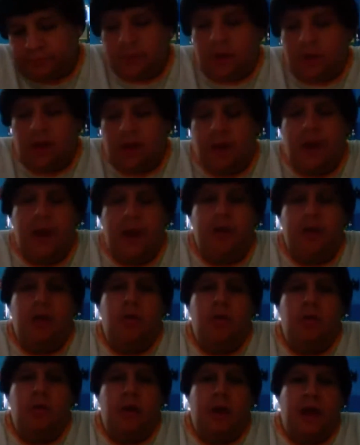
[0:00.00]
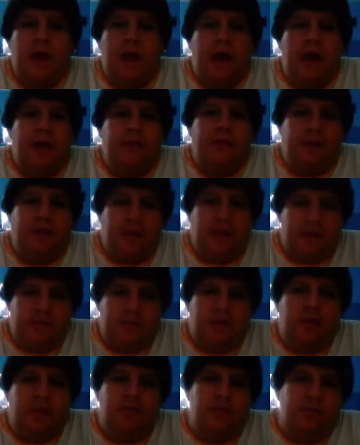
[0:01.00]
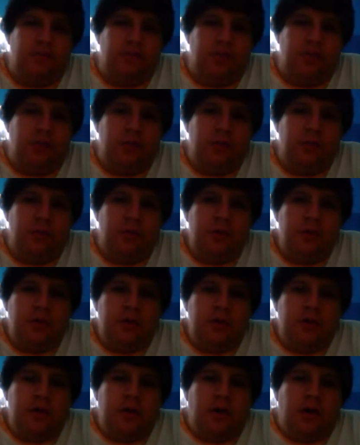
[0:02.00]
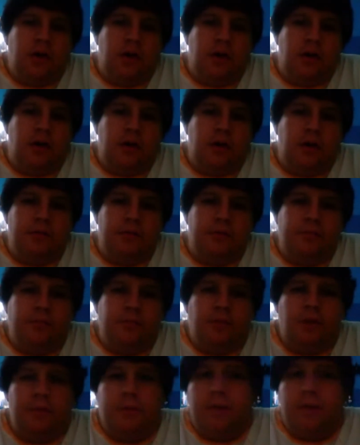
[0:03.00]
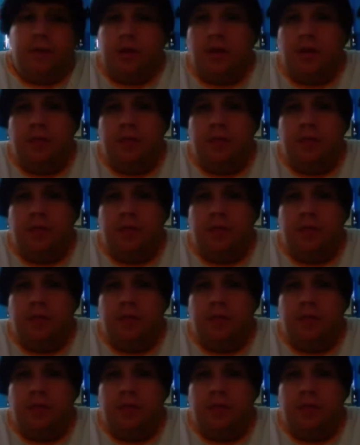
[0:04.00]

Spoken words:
Later, I'm going to have guests on the show, up-and-coming